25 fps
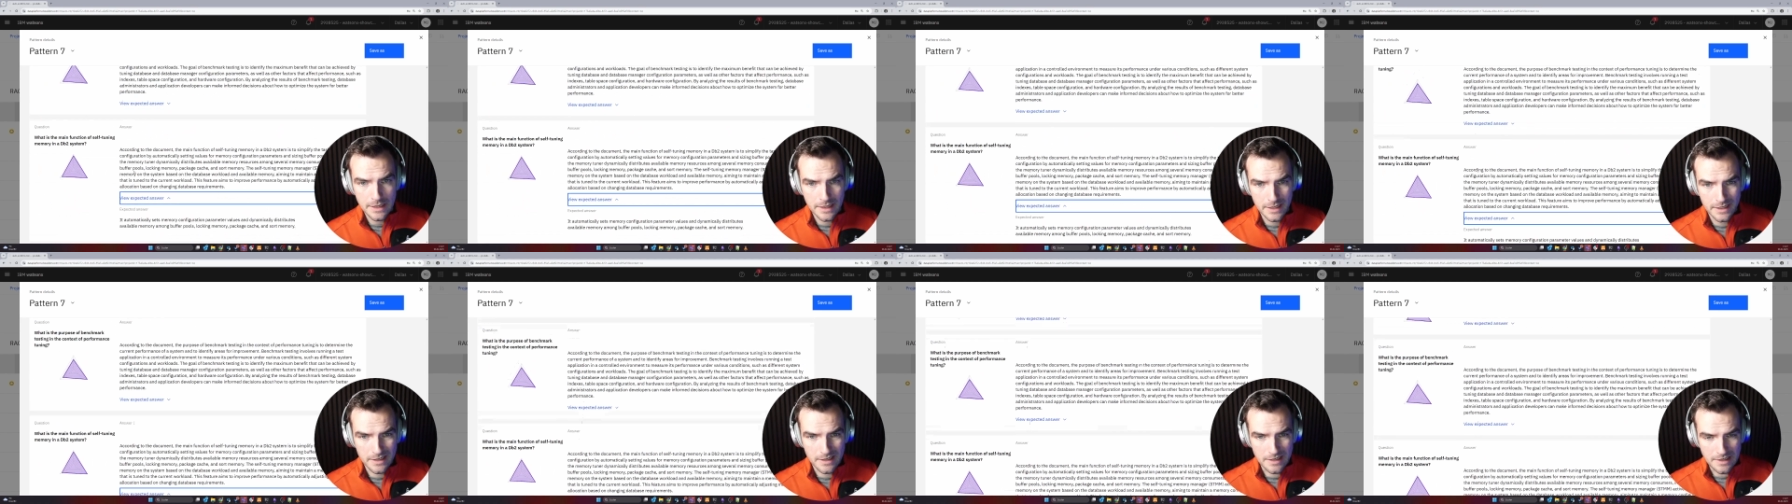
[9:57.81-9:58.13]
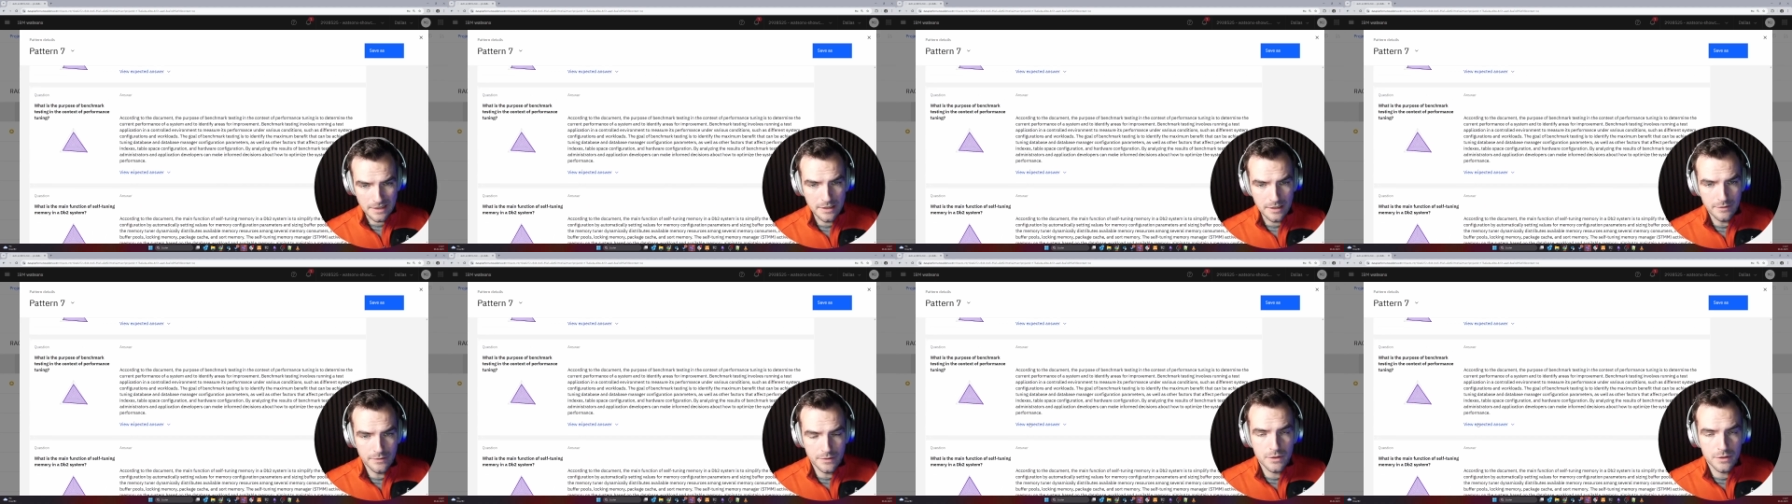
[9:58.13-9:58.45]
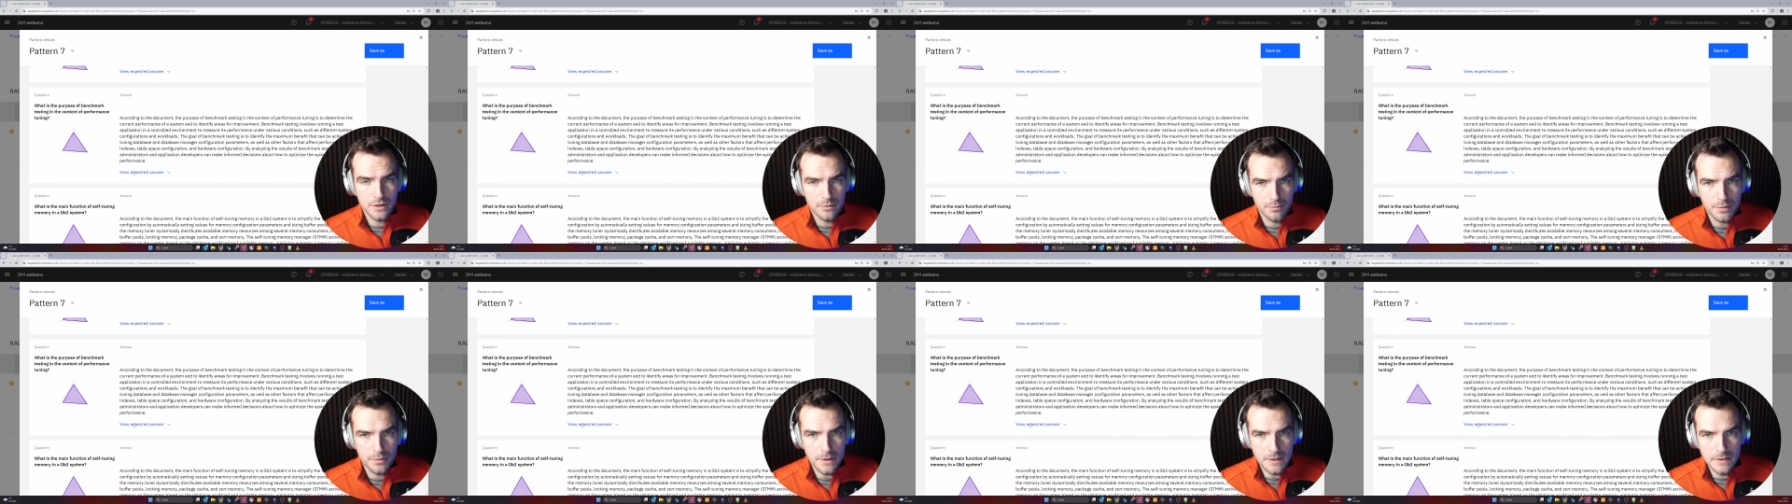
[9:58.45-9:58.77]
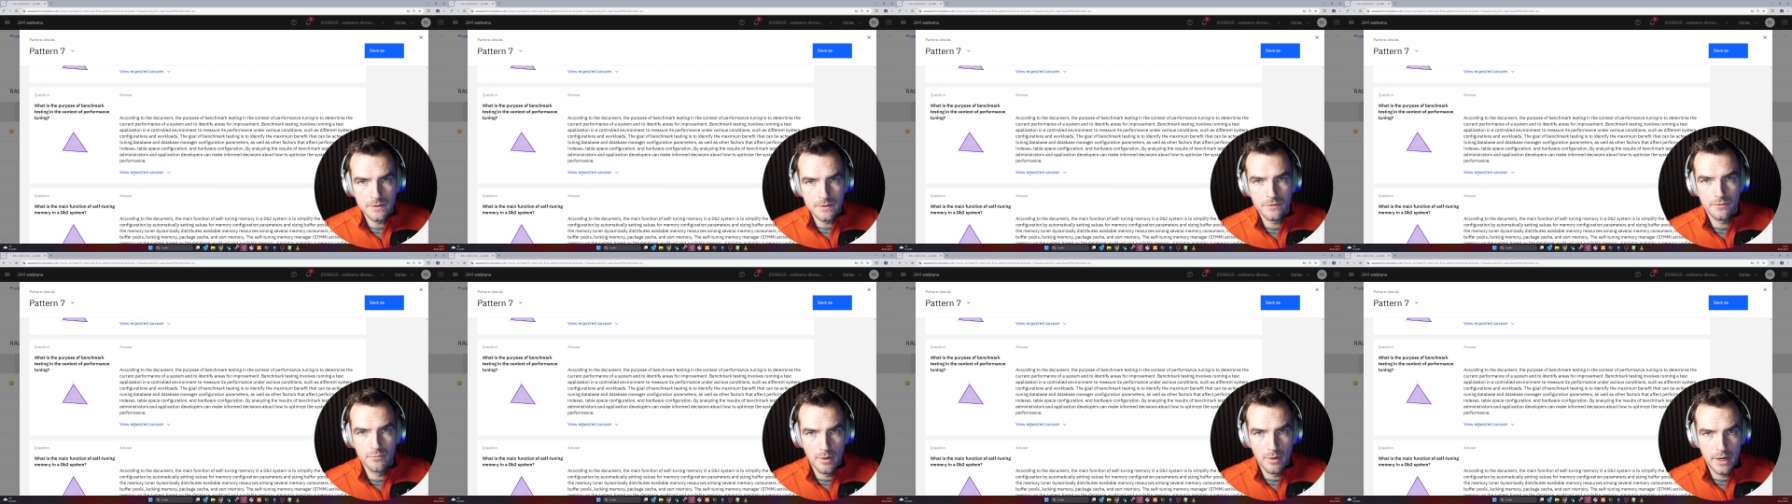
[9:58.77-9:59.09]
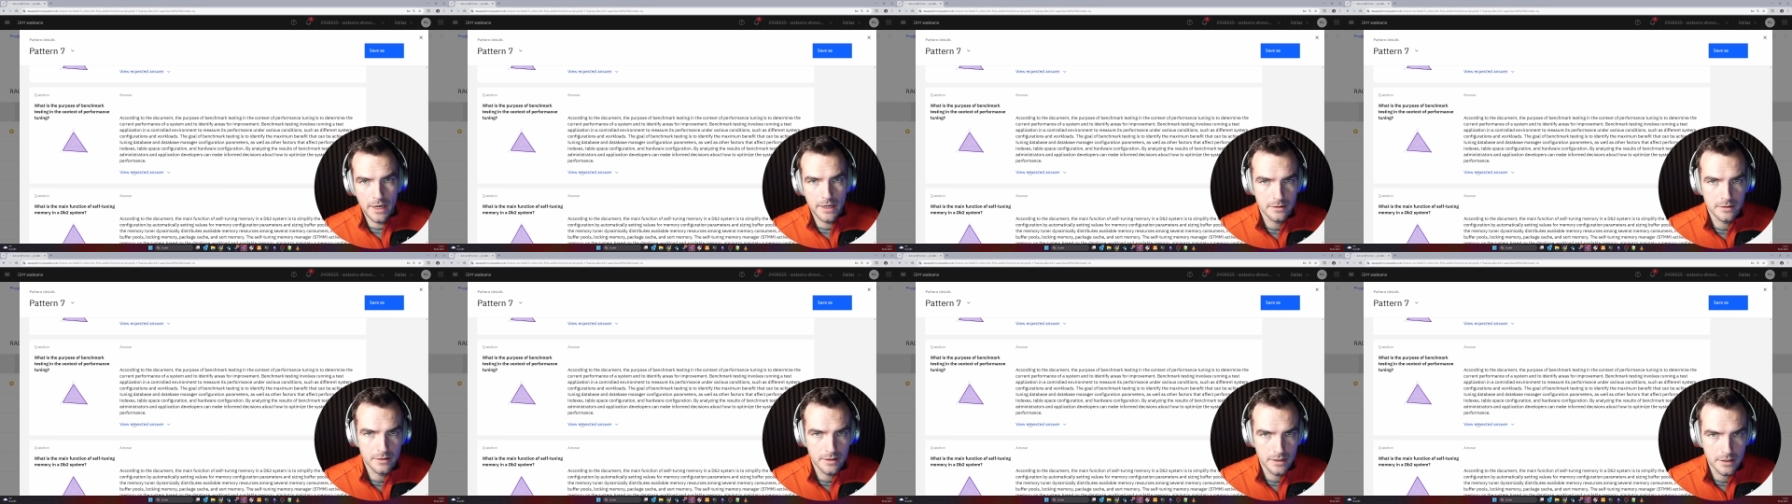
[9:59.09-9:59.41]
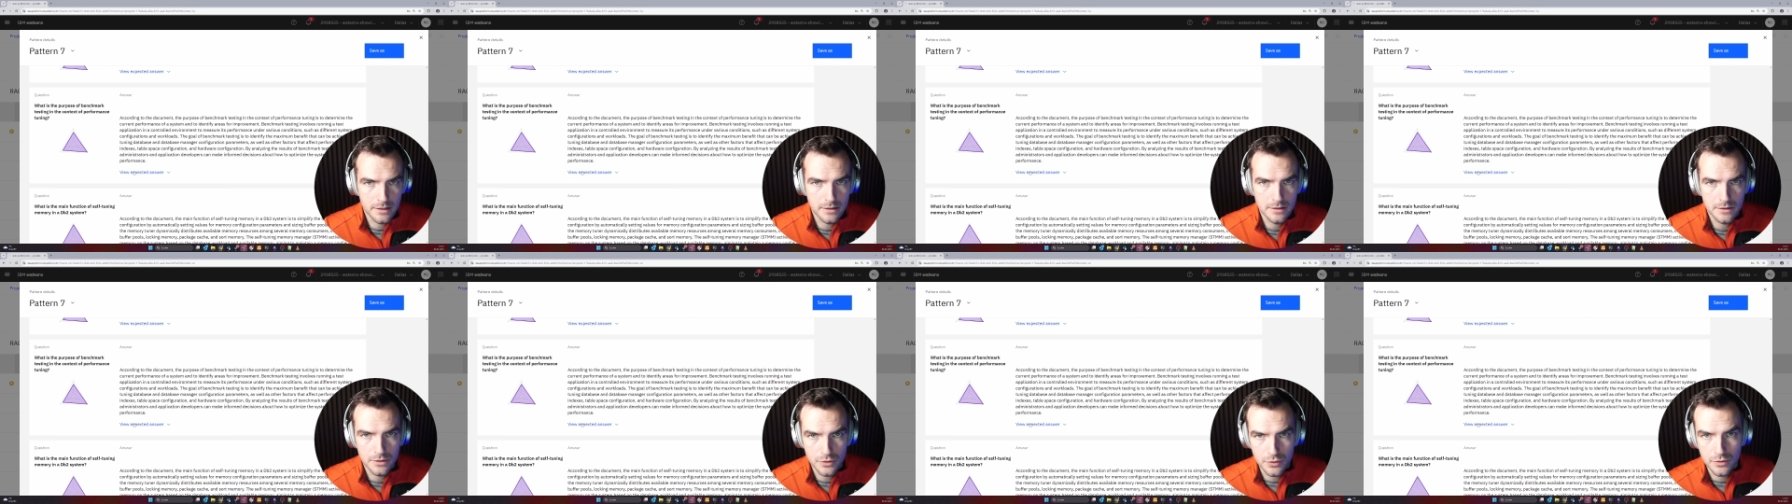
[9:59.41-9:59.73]
that gives you the peace of mind
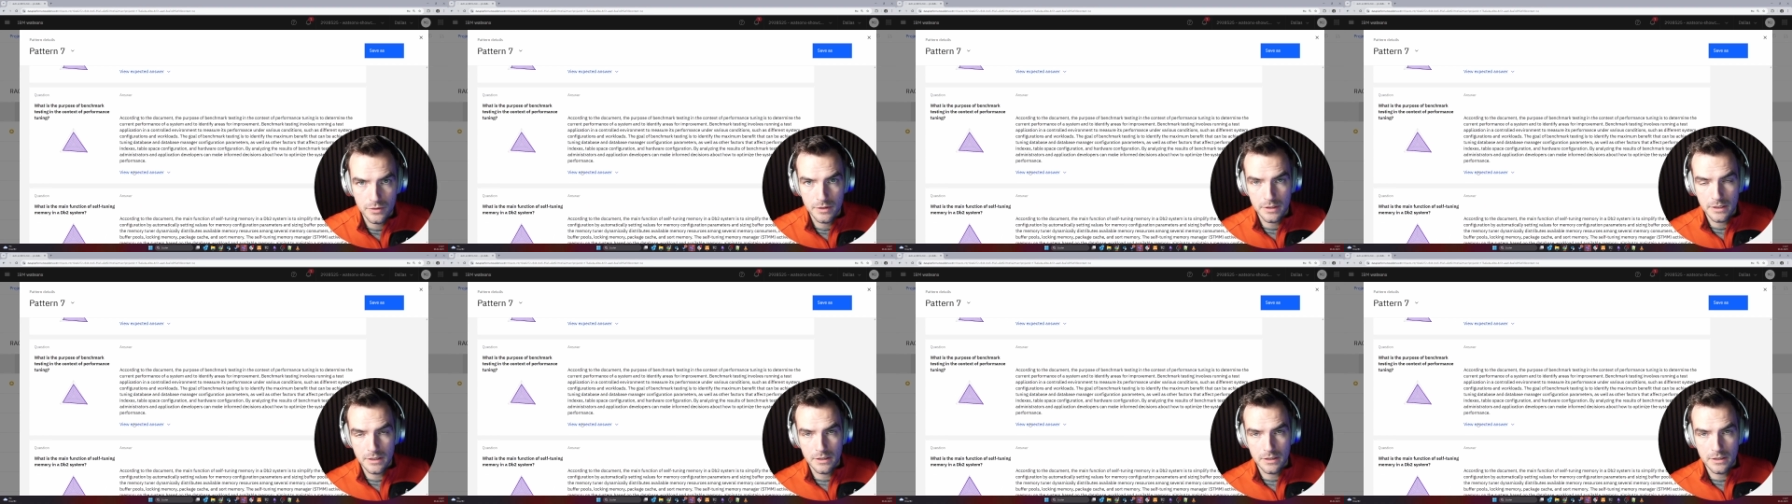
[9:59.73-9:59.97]
that you need